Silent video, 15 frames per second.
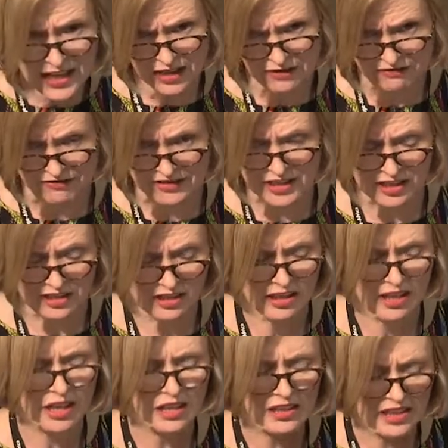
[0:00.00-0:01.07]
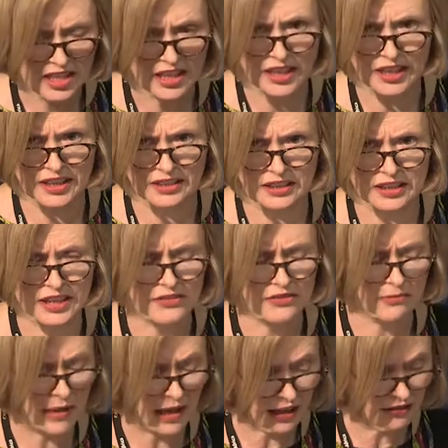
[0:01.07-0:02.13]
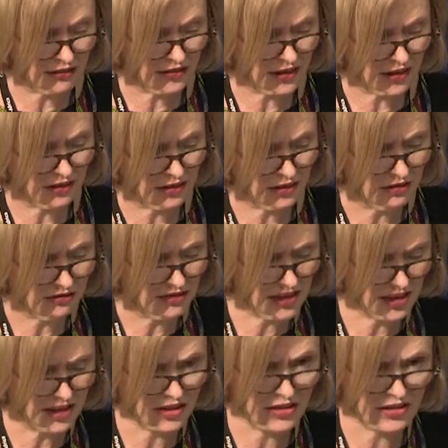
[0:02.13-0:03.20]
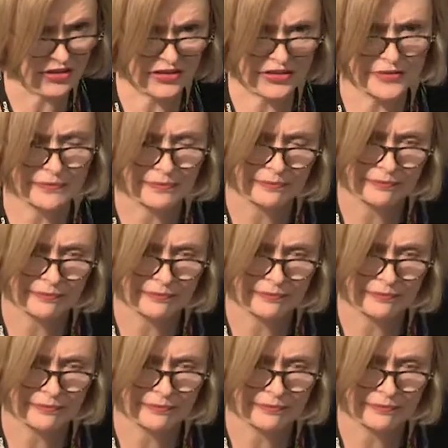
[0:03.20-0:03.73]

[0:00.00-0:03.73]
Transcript: Africa, taking a lead from African researchers.